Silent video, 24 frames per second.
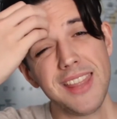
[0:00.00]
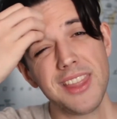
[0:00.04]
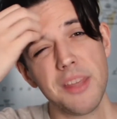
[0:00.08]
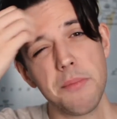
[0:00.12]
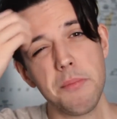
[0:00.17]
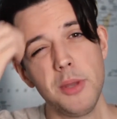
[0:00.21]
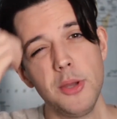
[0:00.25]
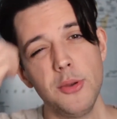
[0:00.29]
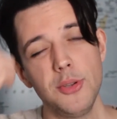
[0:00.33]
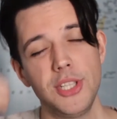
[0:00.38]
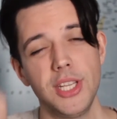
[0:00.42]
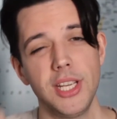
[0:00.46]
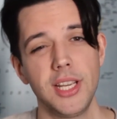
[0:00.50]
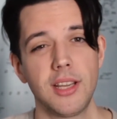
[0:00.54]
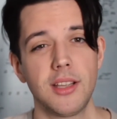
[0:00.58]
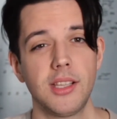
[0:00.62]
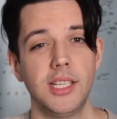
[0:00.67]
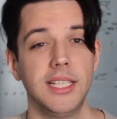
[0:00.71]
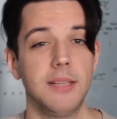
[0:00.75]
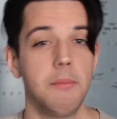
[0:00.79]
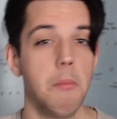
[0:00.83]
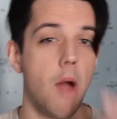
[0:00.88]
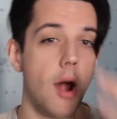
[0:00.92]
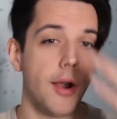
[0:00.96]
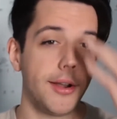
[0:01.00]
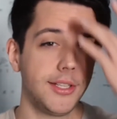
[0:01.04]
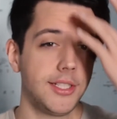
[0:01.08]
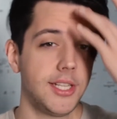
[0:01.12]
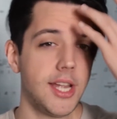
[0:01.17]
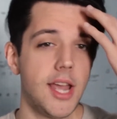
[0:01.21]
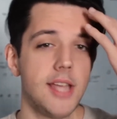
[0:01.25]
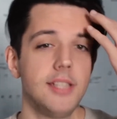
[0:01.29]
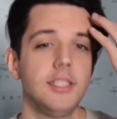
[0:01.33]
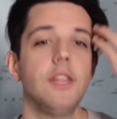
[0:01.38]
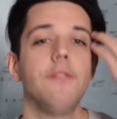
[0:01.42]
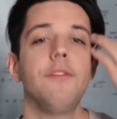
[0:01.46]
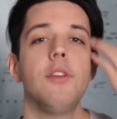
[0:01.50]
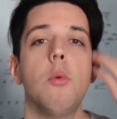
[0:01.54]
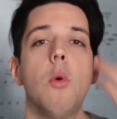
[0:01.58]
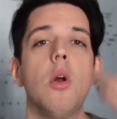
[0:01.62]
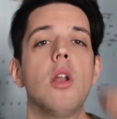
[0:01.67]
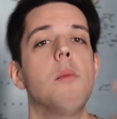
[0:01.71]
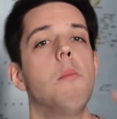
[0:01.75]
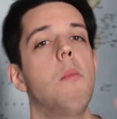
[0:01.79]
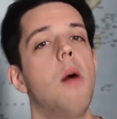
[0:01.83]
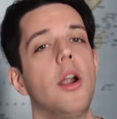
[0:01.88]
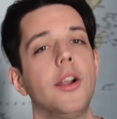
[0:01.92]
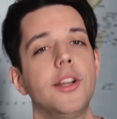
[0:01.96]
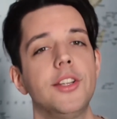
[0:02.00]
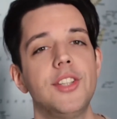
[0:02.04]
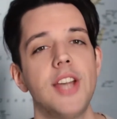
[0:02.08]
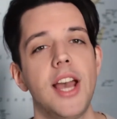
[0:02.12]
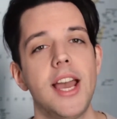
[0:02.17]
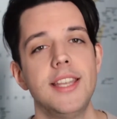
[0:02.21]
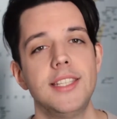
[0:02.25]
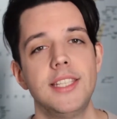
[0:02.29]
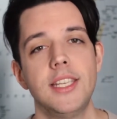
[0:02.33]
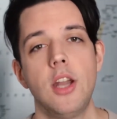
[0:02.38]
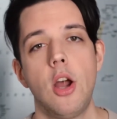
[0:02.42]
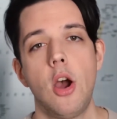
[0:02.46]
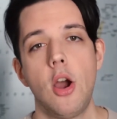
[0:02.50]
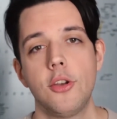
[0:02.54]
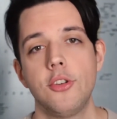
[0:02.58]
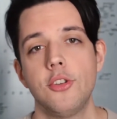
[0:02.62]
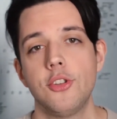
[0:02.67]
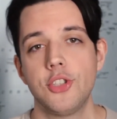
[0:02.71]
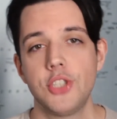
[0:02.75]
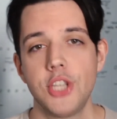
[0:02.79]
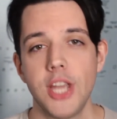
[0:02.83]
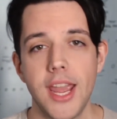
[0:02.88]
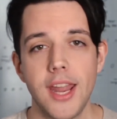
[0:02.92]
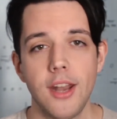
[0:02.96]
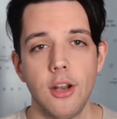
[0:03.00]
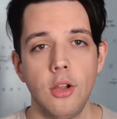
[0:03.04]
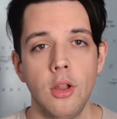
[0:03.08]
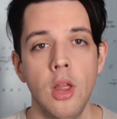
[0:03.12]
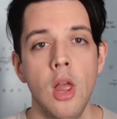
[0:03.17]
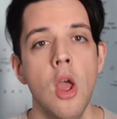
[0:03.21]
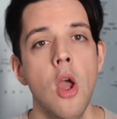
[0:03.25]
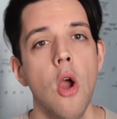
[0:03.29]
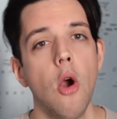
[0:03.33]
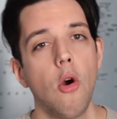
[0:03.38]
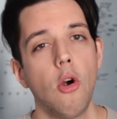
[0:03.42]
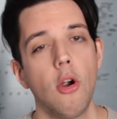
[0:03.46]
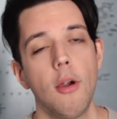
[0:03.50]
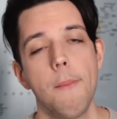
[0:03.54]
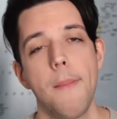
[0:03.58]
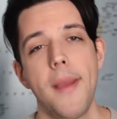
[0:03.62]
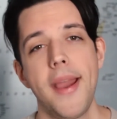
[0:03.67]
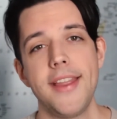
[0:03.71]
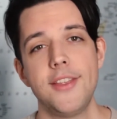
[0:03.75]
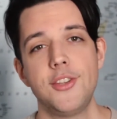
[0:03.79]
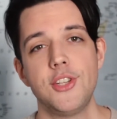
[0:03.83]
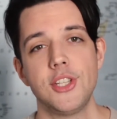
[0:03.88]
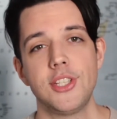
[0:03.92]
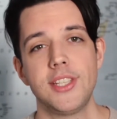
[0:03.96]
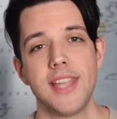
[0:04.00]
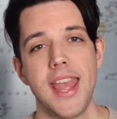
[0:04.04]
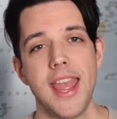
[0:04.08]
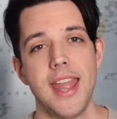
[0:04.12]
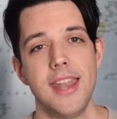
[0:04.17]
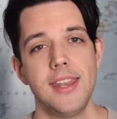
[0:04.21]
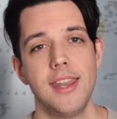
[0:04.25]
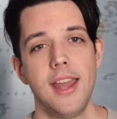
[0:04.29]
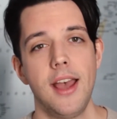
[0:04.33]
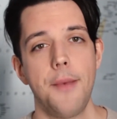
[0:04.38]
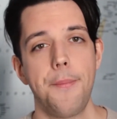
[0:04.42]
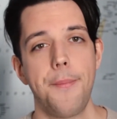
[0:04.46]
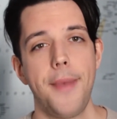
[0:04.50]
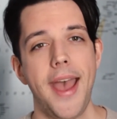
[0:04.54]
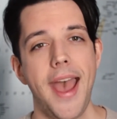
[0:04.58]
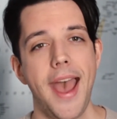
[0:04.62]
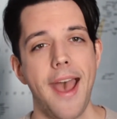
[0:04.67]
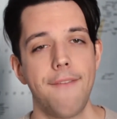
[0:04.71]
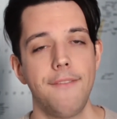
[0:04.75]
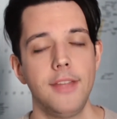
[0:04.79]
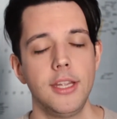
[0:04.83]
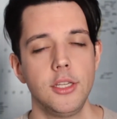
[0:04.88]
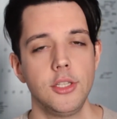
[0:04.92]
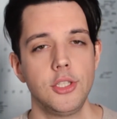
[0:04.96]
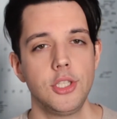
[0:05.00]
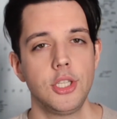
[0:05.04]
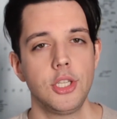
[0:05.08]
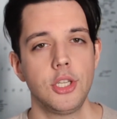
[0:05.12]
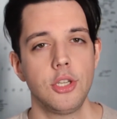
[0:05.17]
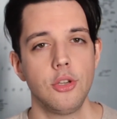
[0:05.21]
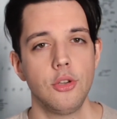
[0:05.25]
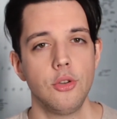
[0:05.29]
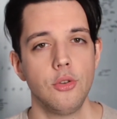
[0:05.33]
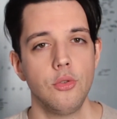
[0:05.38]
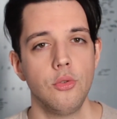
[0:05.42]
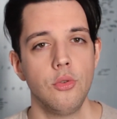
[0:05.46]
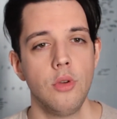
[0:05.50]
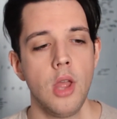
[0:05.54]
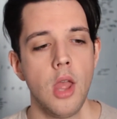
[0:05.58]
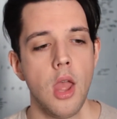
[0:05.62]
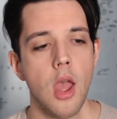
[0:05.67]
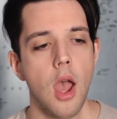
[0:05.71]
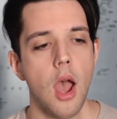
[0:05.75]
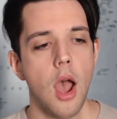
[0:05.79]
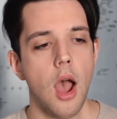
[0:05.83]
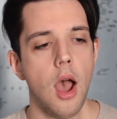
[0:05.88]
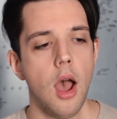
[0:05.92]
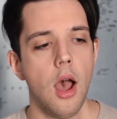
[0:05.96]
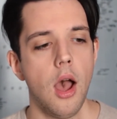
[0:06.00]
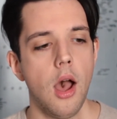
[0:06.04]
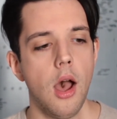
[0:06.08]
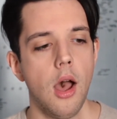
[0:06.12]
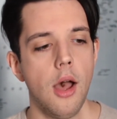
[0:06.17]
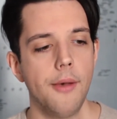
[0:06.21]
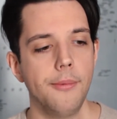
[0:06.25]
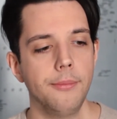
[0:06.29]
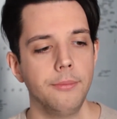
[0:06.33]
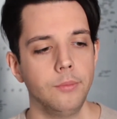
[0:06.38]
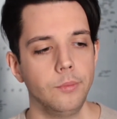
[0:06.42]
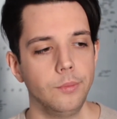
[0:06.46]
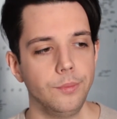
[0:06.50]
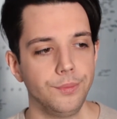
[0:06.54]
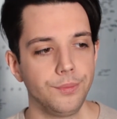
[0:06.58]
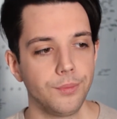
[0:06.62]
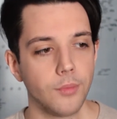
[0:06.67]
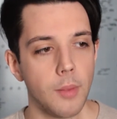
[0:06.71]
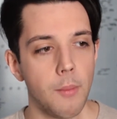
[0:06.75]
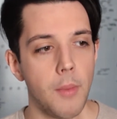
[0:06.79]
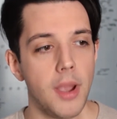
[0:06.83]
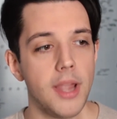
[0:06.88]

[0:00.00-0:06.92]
music like monetized, if you want to monetize it on your channel, or it might just end up having to to